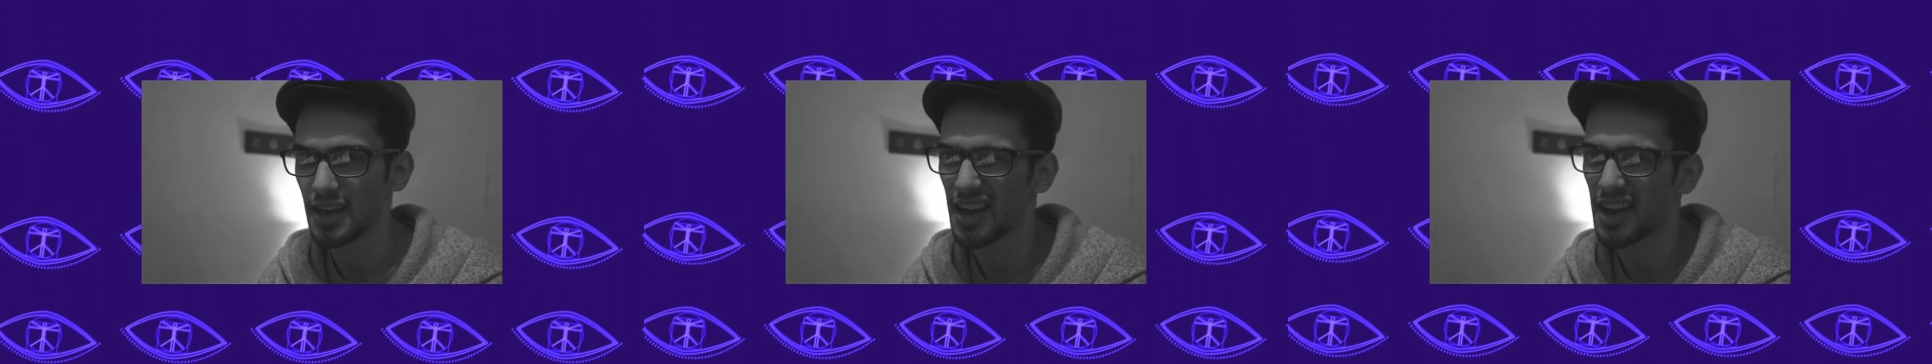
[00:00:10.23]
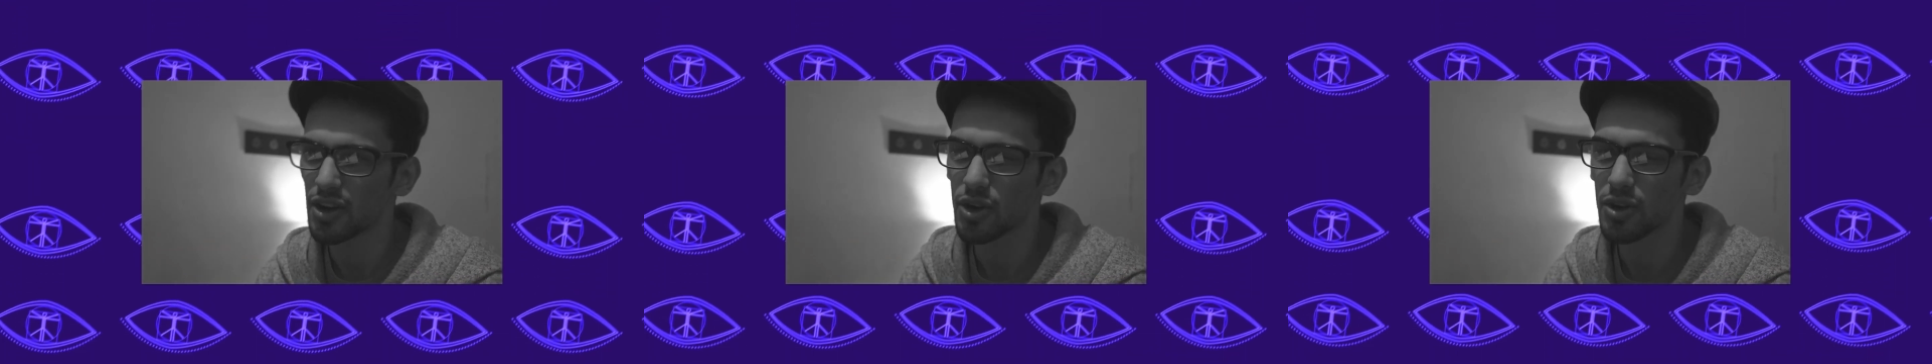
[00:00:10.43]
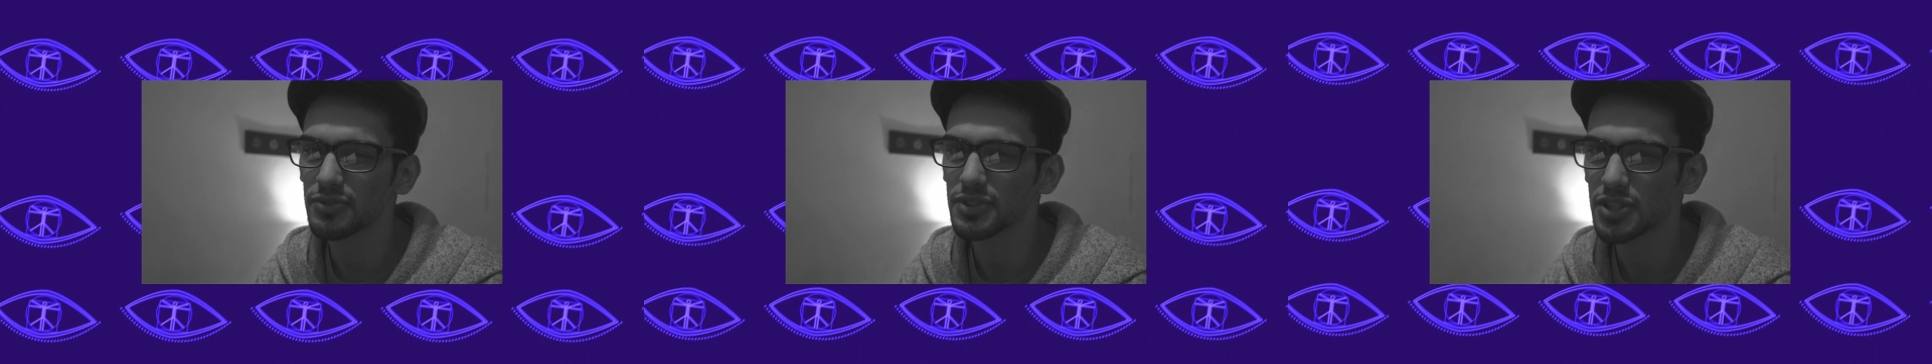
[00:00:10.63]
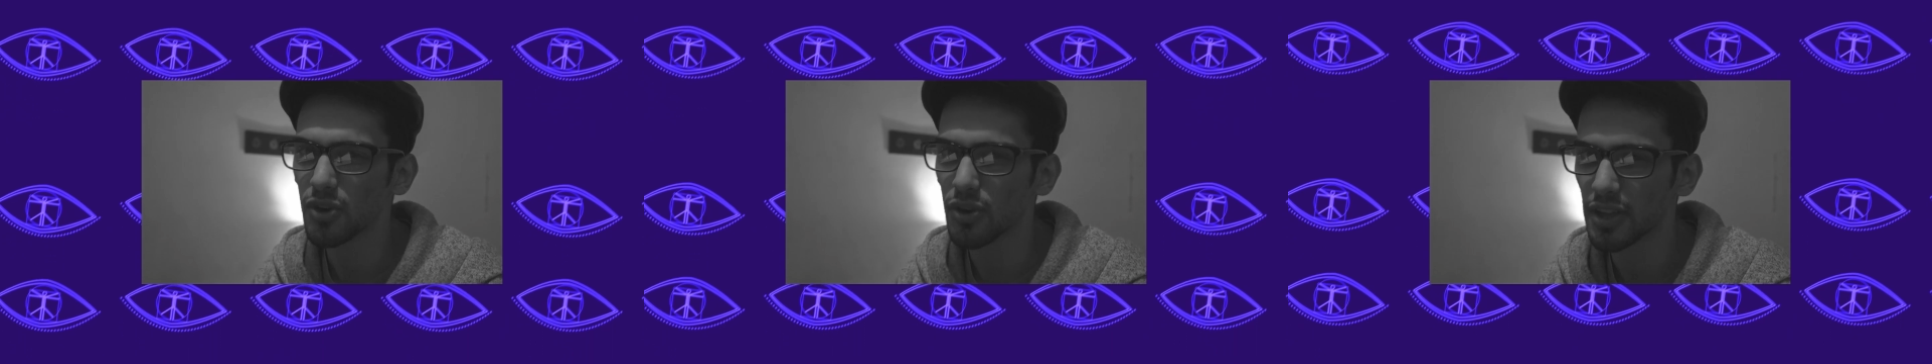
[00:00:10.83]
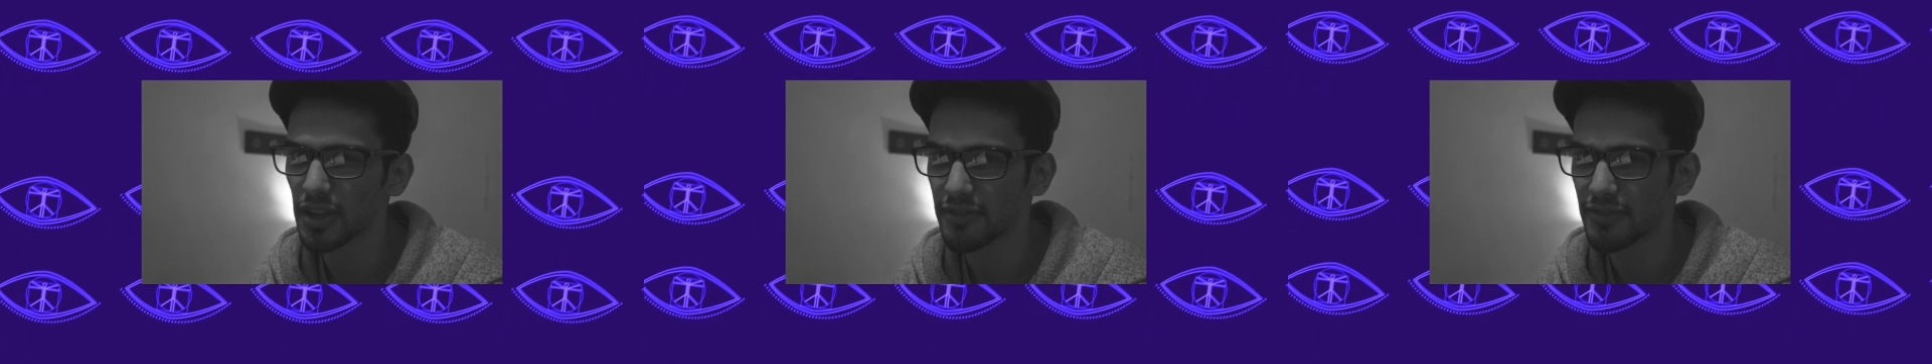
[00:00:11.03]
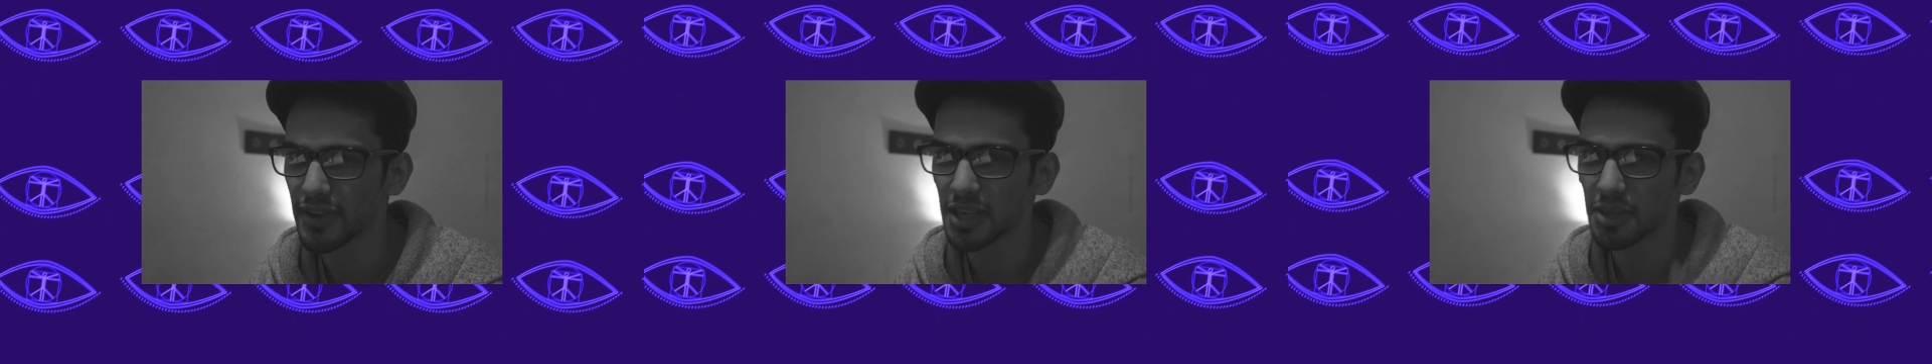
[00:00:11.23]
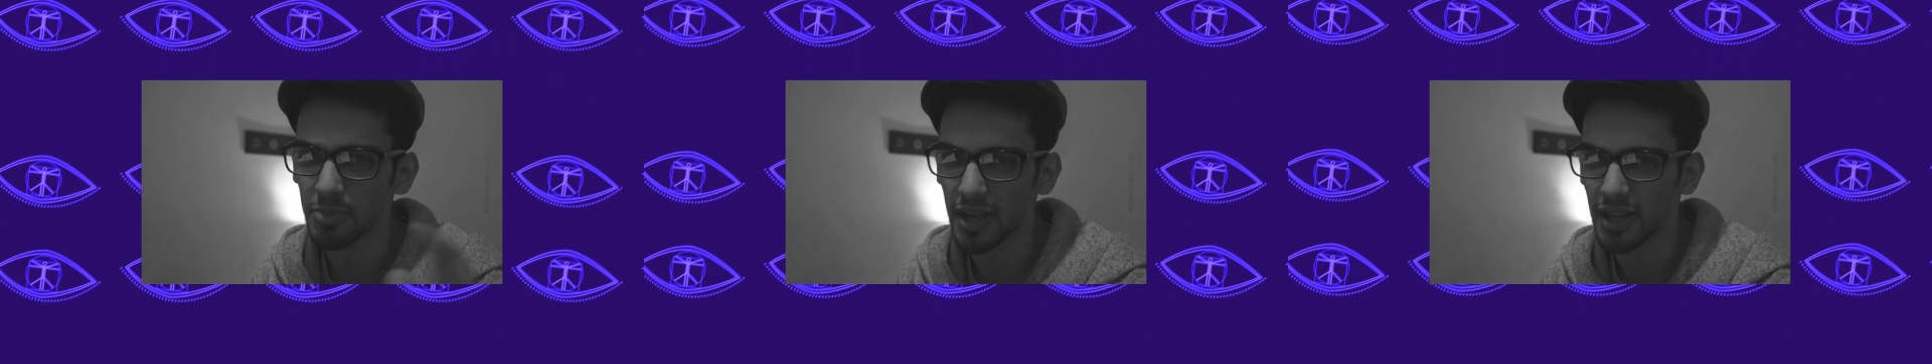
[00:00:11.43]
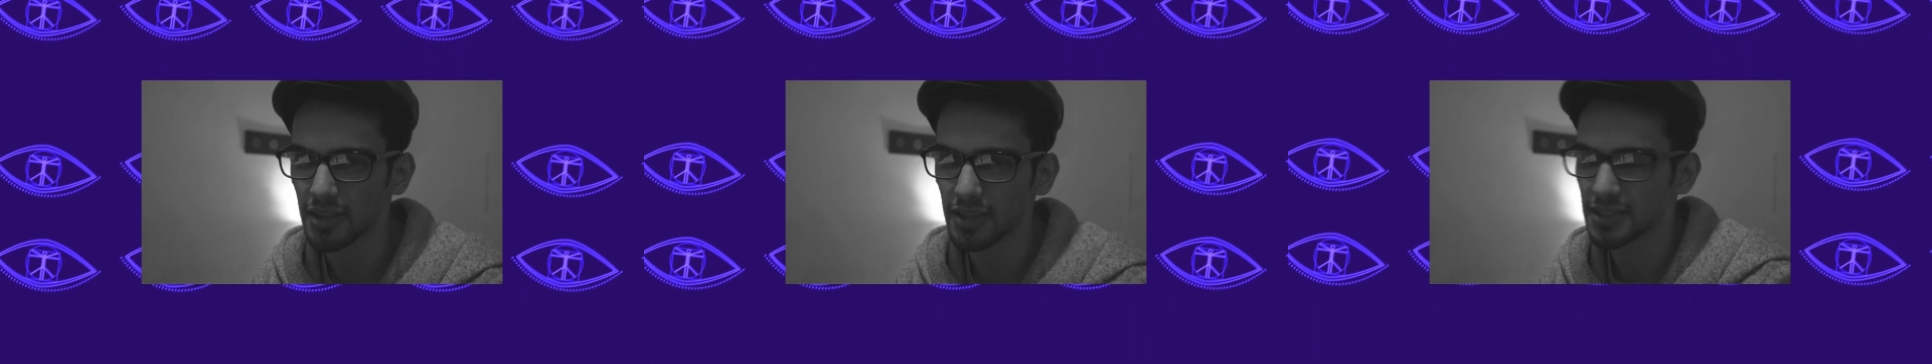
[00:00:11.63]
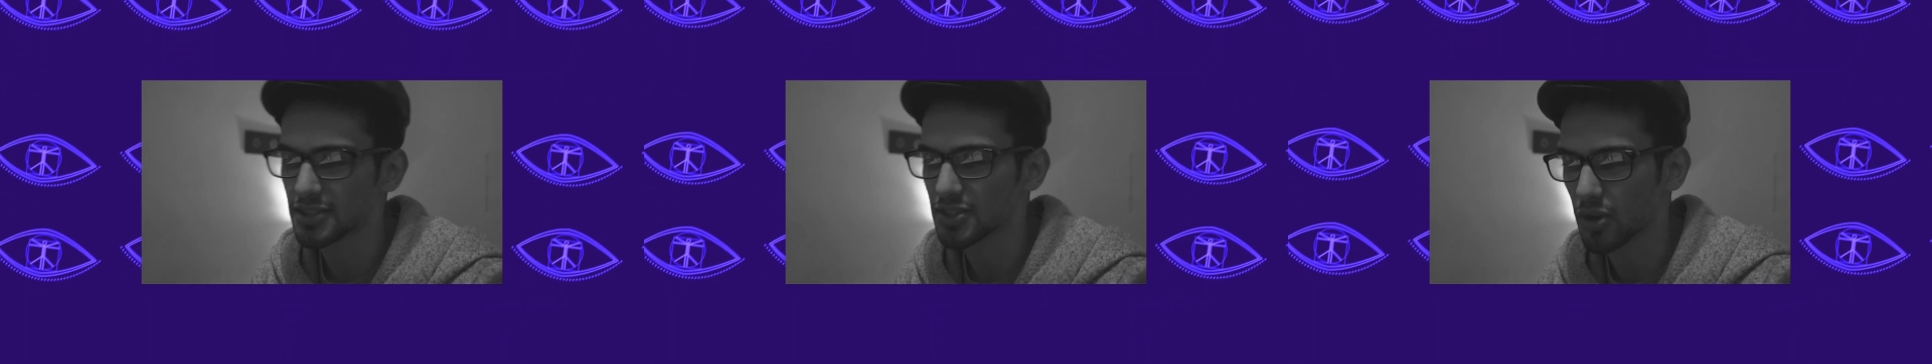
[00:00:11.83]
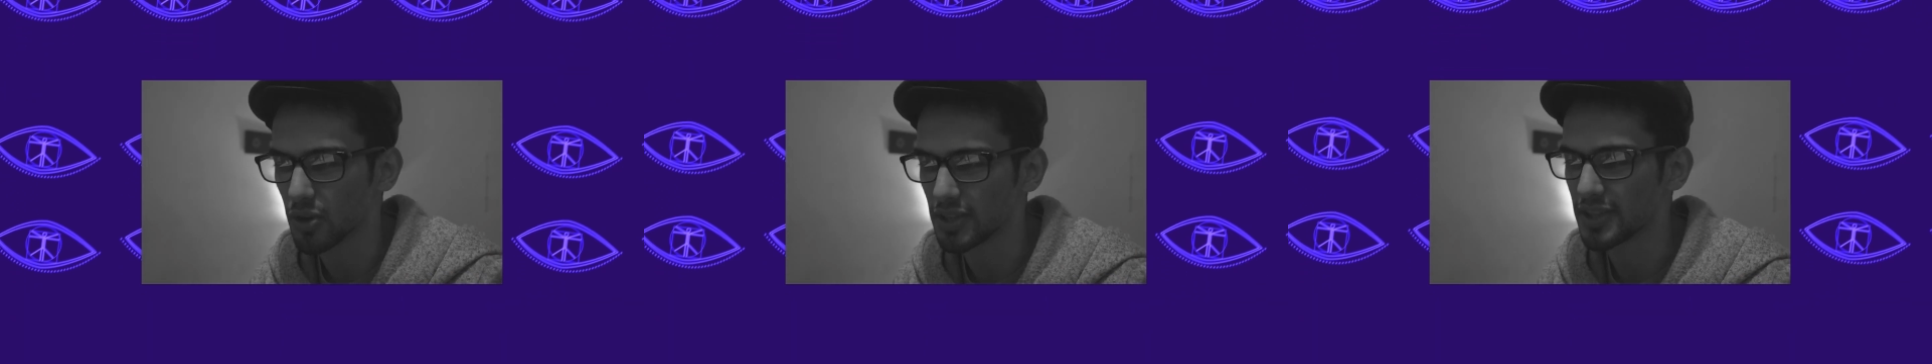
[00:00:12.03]
I don't know if it's called an effect, but let's
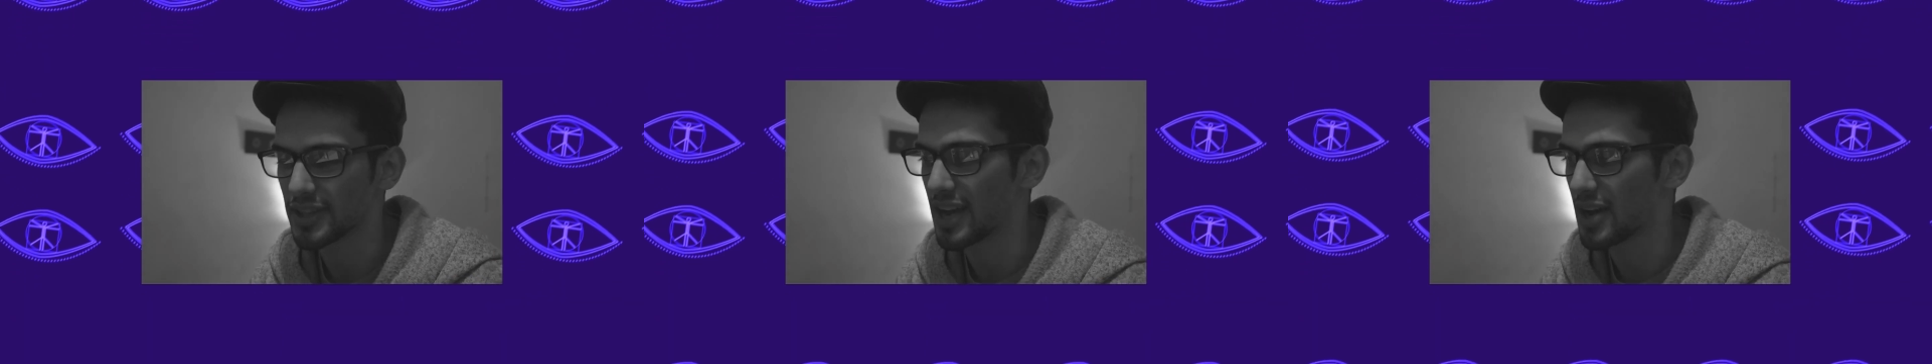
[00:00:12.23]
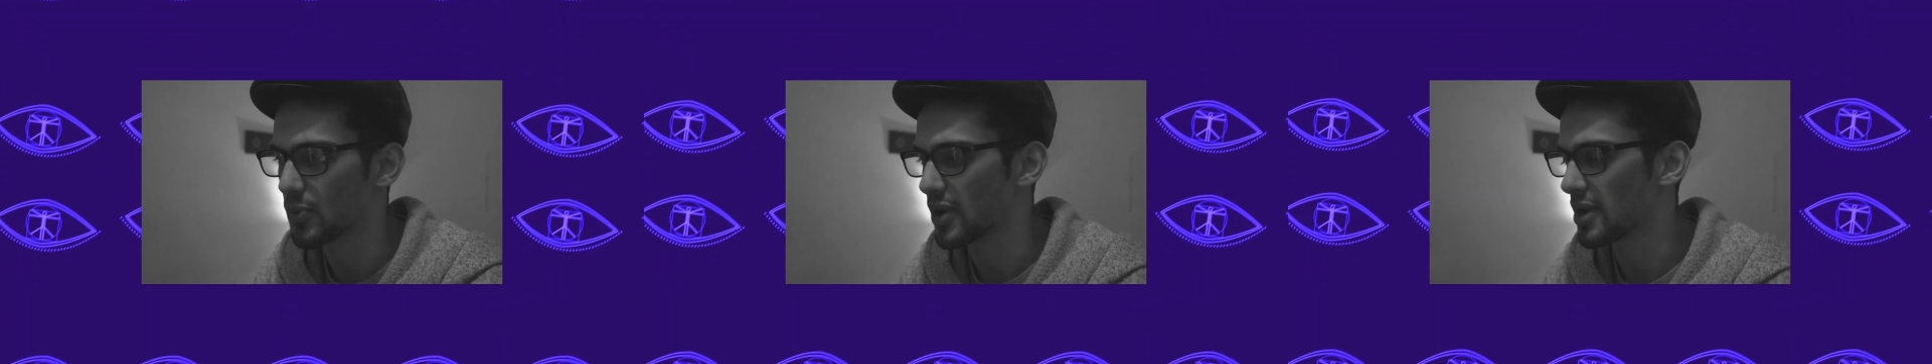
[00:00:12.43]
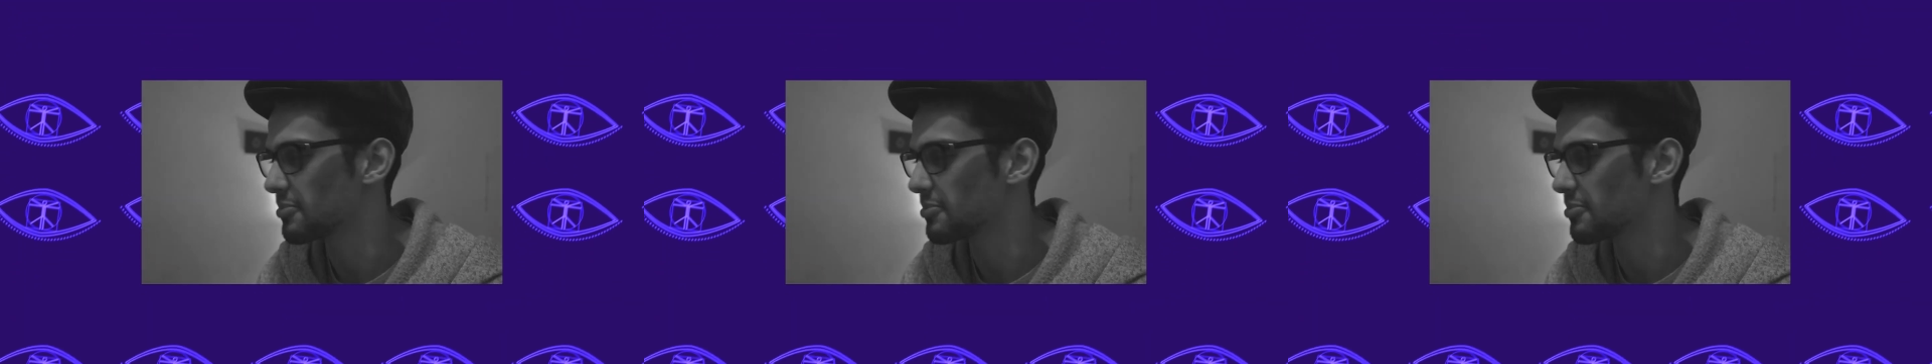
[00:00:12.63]
call it that way.